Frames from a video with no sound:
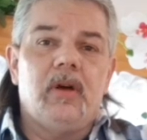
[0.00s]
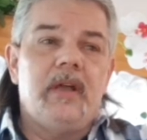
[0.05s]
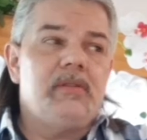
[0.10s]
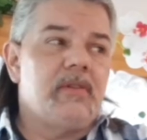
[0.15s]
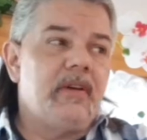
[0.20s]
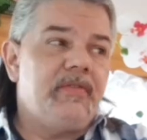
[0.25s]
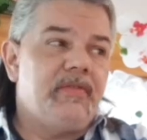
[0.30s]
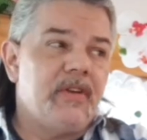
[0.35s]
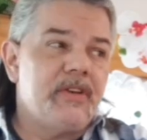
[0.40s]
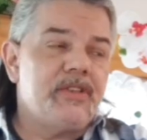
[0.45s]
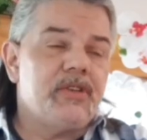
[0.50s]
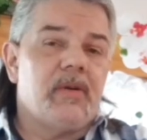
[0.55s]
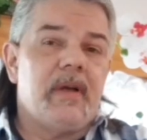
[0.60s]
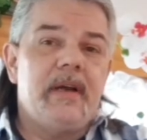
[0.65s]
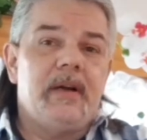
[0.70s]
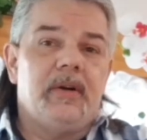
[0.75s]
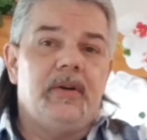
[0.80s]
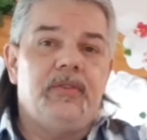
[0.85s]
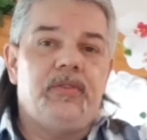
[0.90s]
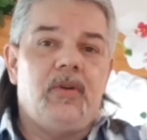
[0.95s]
and
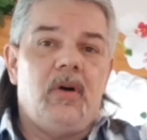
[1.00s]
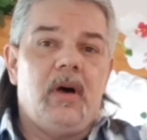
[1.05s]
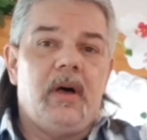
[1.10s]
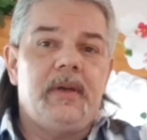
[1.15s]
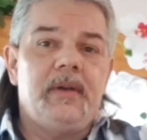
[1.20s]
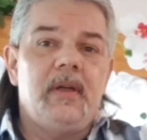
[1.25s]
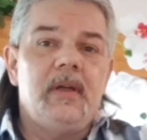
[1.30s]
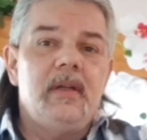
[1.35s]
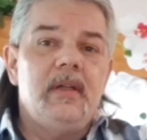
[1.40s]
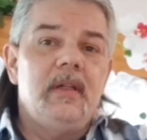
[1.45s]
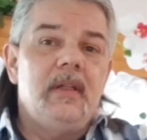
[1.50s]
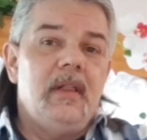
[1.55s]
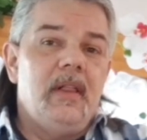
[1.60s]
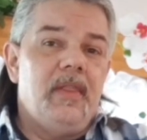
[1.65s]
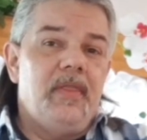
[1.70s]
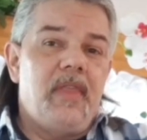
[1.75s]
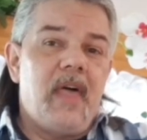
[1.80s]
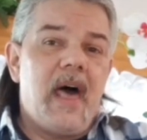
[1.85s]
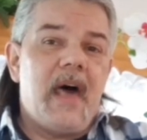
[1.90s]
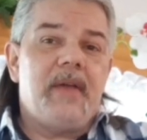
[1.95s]
refrigerator is on,
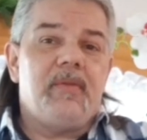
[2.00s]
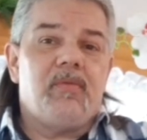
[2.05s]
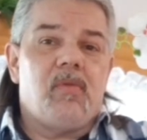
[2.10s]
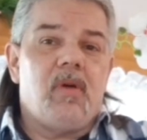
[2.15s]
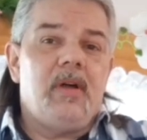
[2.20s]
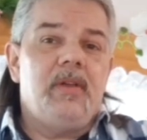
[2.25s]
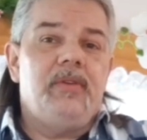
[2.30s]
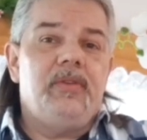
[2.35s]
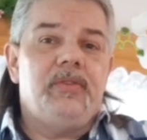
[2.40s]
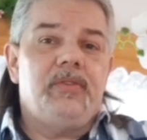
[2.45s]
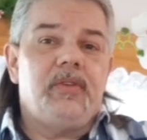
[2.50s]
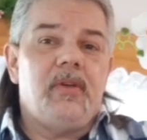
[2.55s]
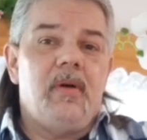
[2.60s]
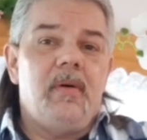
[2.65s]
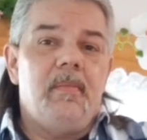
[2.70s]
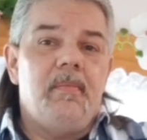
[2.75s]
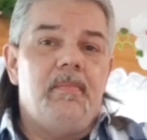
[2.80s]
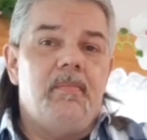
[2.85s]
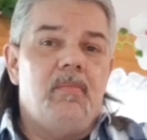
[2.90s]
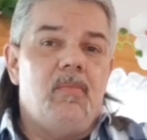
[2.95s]
that runs
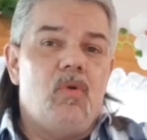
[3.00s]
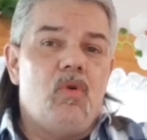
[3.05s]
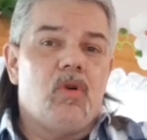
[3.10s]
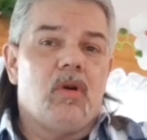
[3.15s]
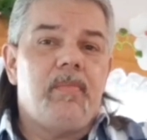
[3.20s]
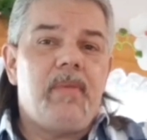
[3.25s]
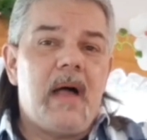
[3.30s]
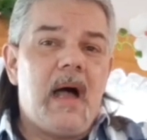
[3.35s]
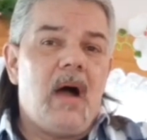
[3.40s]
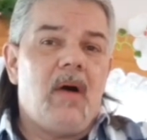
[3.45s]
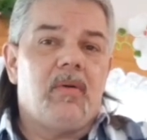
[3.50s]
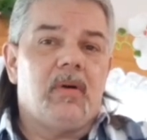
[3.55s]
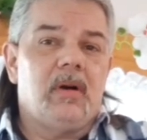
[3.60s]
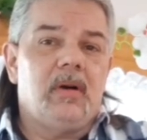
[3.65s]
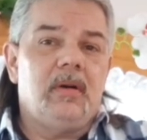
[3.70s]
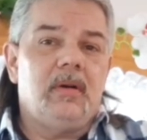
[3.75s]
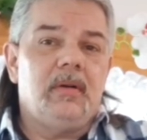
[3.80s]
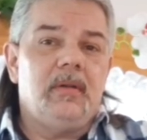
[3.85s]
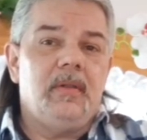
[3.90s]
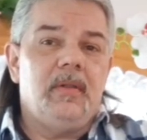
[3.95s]
more
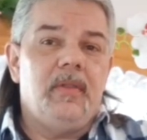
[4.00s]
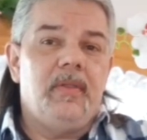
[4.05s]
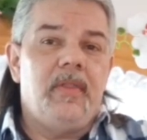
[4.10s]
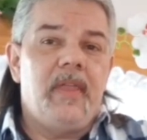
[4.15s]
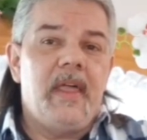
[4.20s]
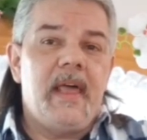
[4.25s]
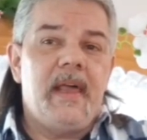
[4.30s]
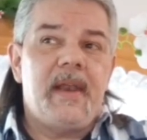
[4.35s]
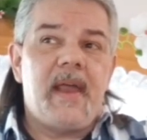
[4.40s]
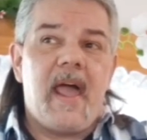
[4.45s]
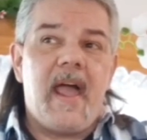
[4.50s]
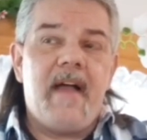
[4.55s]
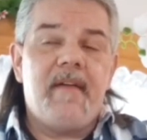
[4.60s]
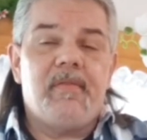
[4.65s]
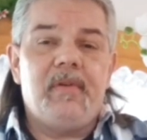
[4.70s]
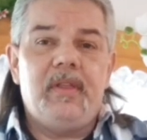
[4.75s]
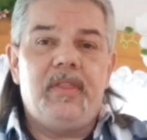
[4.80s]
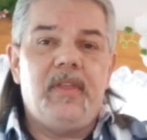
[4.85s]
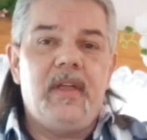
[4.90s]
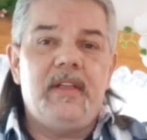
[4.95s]
power than
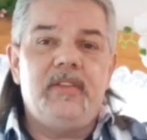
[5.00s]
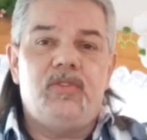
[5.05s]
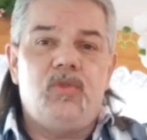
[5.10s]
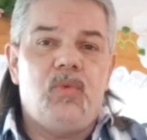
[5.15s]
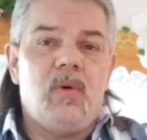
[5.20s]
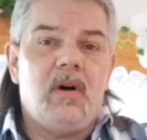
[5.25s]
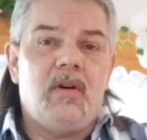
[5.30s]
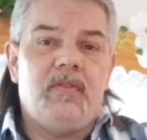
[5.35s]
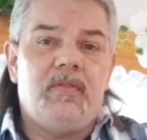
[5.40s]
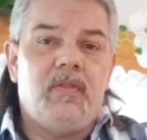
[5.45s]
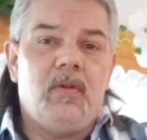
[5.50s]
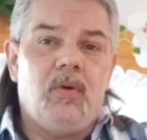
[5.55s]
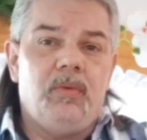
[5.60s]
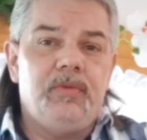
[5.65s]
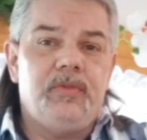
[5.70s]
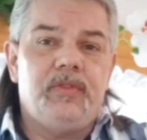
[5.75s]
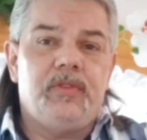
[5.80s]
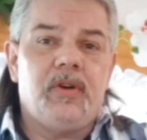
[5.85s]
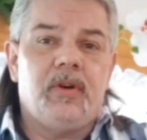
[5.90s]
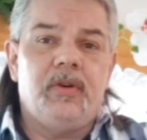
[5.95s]
everything 12 volt
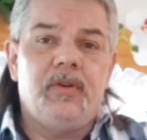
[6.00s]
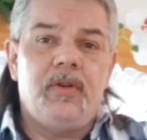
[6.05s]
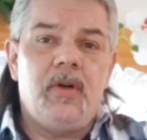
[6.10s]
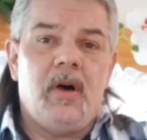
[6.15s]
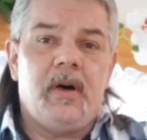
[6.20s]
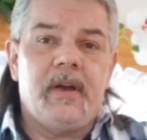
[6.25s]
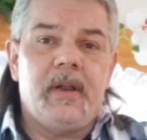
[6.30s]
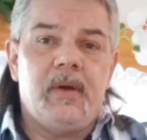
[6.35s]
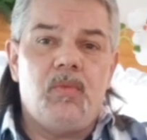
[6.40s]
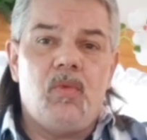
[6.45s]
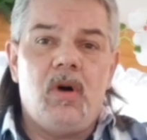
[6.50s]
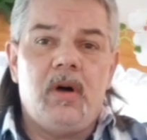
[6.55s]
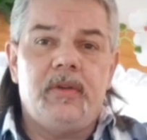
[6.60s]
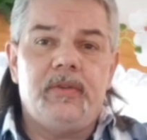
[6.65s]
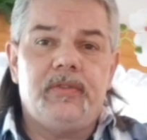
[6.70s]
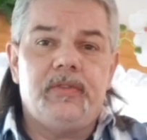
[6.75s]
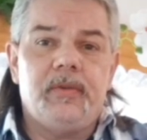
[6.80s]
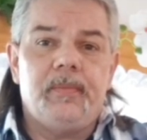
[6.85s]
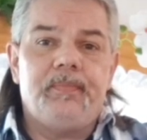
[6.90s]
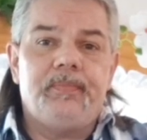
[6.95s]
turned on at
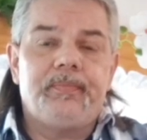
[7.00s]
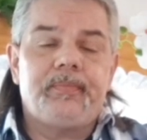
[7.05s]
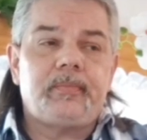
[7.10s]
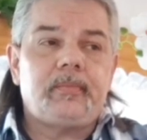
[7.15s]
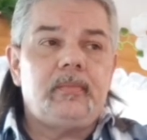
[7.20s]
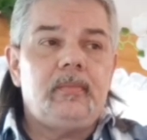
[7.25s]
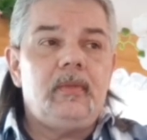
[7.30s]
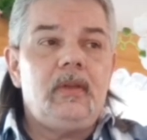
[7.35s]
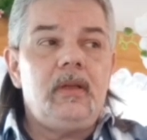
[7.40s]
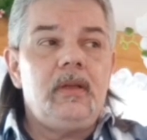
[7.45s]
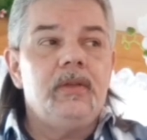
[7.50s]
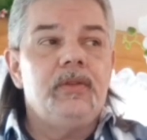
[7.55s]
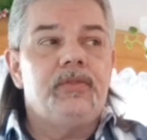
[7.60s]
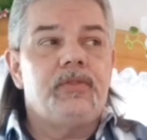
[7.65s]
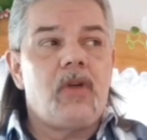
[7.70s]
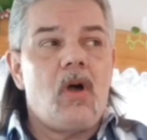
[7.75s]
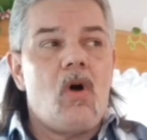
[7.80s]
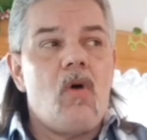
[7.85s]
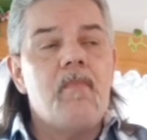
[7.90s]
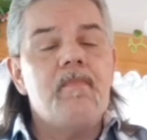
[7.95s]
once.
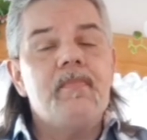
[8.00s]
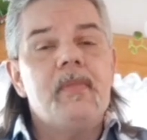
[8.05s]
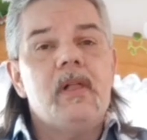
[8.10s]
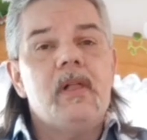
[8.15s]
So